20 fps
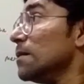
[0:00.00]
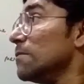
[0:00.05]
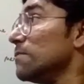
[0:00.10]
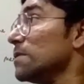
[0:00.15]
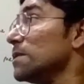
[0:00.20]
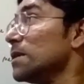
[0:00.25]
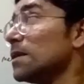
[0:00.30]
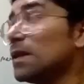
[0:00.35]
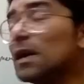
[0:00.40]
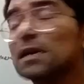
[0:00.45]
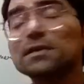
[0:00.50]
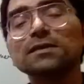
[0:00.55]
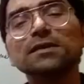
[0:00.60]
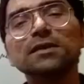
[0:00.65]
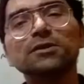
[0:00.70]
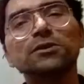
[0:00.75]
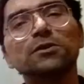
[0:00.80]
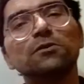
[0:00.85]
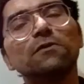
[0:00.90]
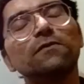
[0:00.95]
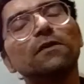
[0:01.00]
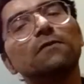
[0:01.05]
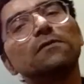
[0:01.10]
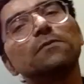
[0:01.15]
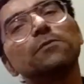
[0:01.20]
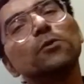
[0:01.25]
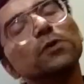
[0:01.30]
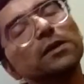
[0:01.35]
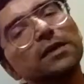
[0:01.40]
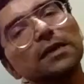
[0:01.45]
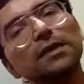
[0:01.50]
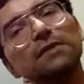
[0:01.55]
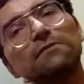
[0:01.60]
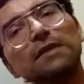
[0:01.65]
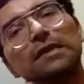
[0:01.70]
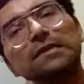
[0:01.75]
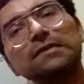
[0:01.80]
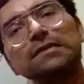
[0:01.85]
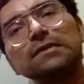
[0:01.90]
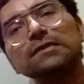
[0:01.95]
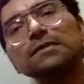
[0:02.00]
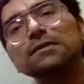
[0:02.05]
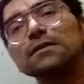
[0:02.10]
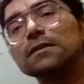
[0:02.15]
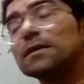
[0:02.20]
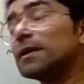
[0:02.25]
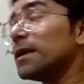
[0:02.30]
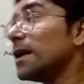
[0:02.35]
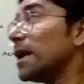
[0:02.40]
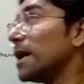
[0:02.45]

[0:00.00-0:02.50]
with the last session of our poetic devices,